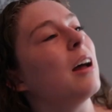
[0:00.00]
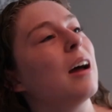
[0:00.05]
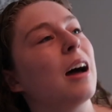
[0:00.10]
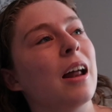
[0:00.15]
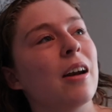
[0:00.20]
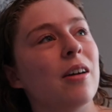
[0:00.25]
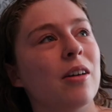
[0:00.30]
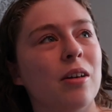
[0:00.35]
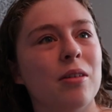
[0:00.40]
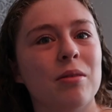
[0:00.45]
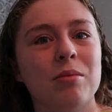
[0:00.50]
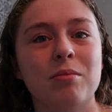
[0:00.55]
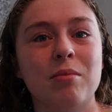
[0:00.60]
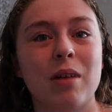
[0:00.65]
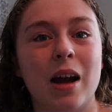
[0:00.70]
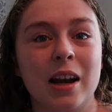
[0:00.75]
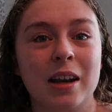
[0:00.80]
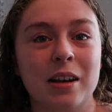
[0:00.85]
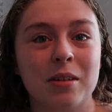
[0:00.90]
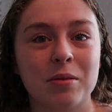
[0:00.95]
I don't know,
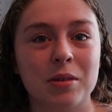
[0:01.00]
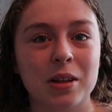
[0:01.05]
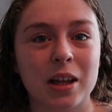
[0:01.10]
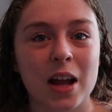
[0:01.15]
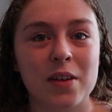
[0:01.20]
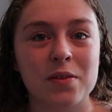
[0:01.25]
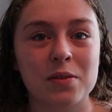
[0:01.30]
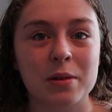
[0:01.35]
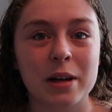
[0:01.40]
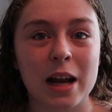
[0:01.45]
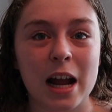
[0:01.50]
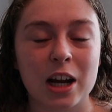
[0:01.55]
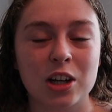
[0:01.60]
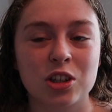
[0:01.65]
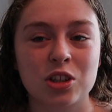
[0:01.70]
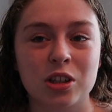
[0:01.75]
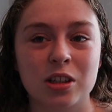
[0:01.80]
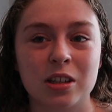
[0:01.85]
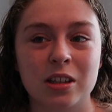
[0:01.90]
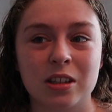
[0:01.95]
I didn't really have a
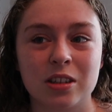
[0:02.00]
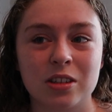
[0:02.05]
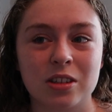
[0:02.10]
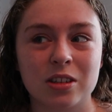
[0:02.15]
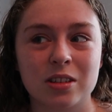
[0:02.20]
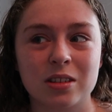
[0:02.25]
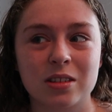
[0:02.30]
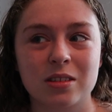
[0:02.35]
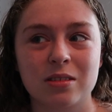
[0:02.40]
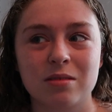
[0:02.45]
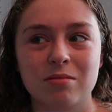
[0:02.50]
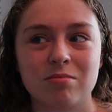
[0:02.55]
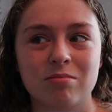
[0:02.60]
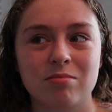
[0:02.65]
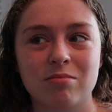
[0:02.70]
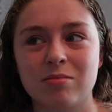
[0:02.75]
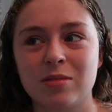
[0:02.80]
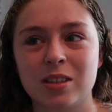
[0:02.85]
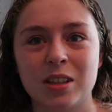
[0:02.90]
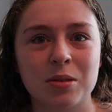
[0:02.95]
reaction. It just
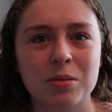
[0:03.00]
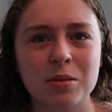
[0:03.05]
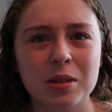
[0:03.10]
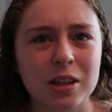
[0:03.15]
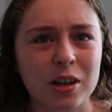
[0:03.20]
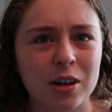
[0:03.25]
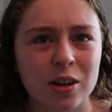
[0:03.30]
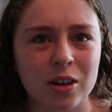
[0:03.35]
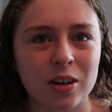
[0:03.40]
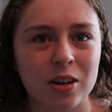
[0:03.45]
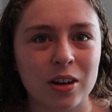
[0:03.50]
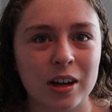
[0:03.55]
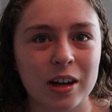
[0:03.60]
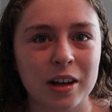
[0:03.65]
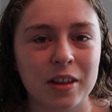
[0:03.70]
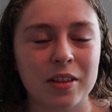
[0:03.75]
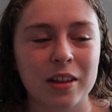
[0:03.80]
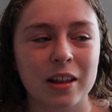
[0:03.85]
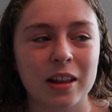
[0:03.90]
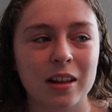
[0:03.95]
didn't really hurt or
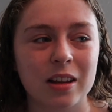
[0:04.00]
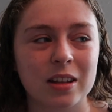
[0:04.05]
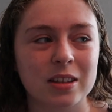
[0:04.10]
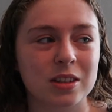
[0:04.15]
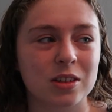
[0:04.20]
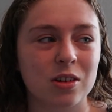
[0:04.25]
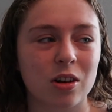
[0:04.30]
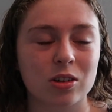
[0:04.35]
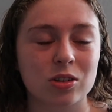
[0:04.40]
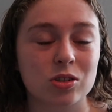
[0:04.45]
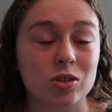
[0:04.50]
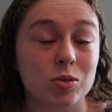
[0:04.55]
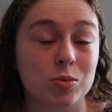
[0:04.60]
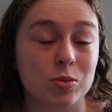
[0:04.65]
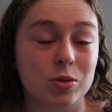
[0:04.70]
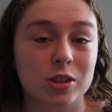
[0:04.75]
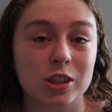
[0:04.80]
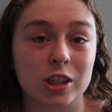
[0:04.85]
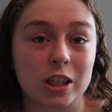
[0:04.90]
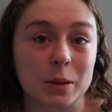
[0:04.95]
anything because the doctors
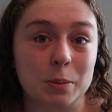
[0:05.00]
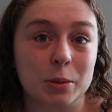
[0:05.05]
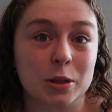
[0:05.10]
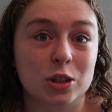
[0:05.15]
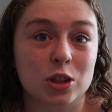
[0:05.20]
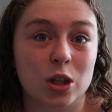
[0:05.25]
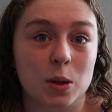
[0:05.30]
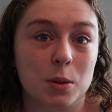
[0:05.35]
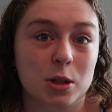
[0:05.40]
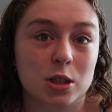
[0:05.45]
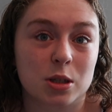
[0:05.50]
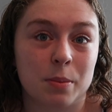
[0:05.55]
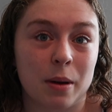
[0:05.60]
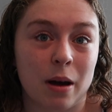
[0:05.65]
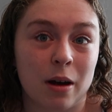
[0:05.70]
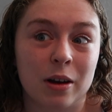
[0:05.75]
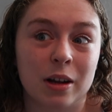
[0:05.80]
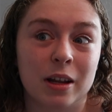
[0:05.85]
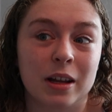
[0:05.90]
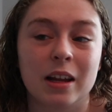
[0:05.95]
were scaring me so much
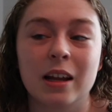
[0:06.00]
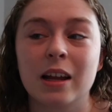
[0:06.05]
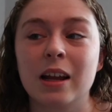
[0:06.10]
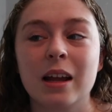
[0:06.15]
about it.